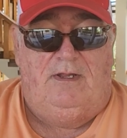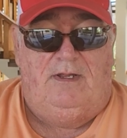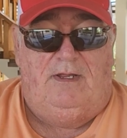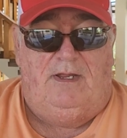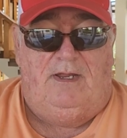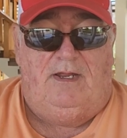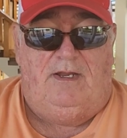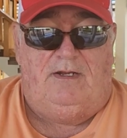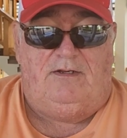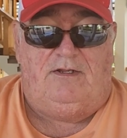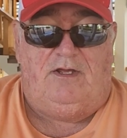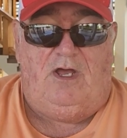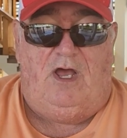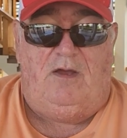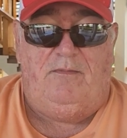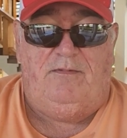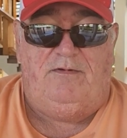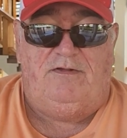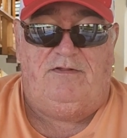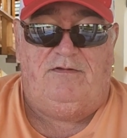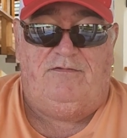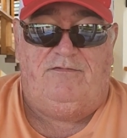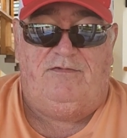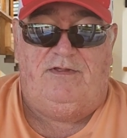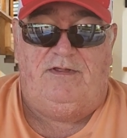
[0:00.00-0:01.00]
and
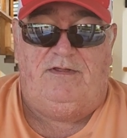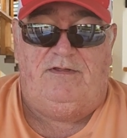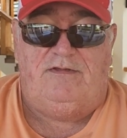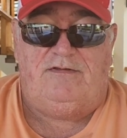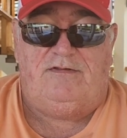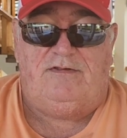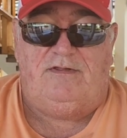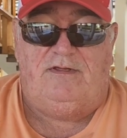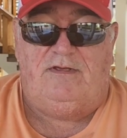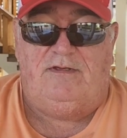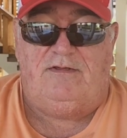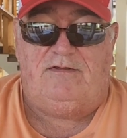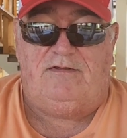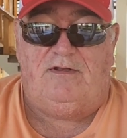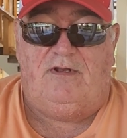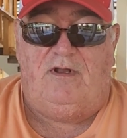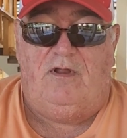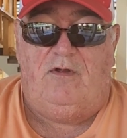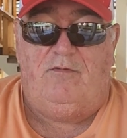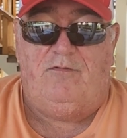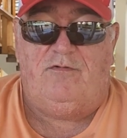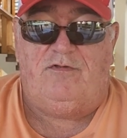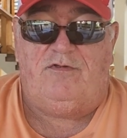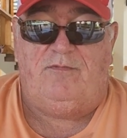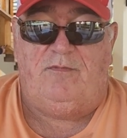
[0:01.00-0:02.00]
copies of these things
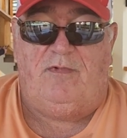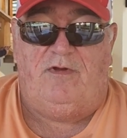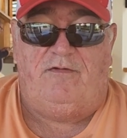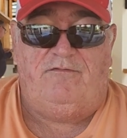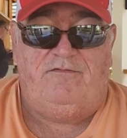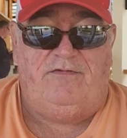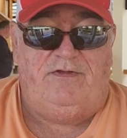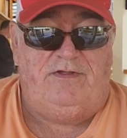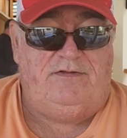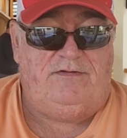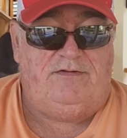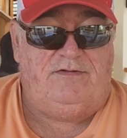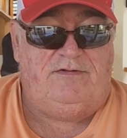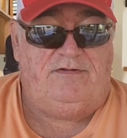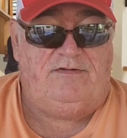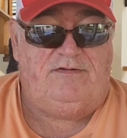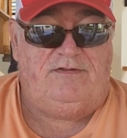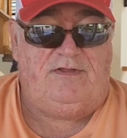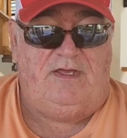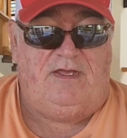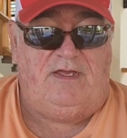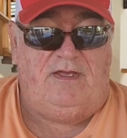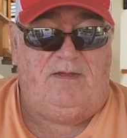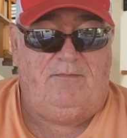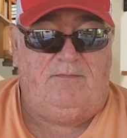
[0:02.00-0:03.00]
along with my visa
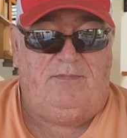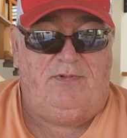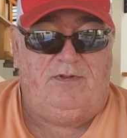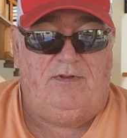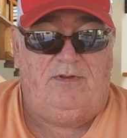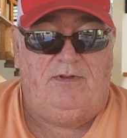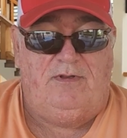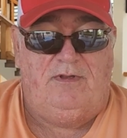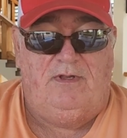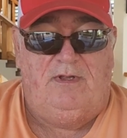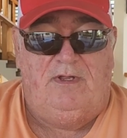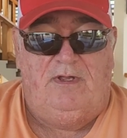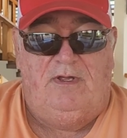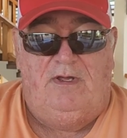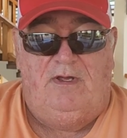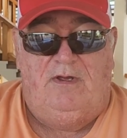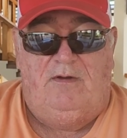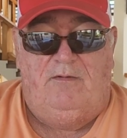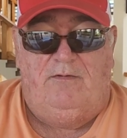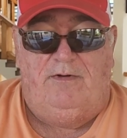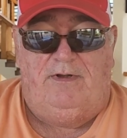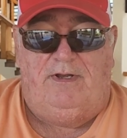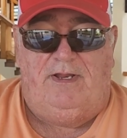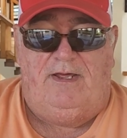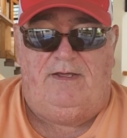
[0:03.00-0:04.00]
stamp.
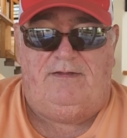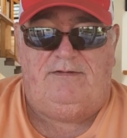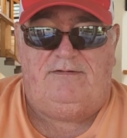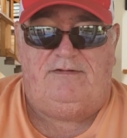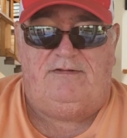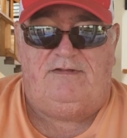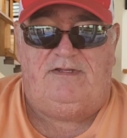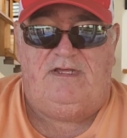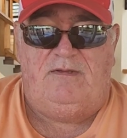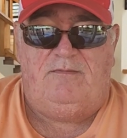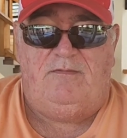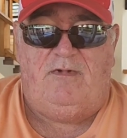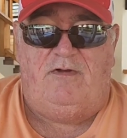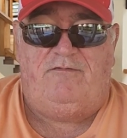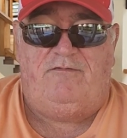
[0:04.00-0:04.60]
When he asked to see my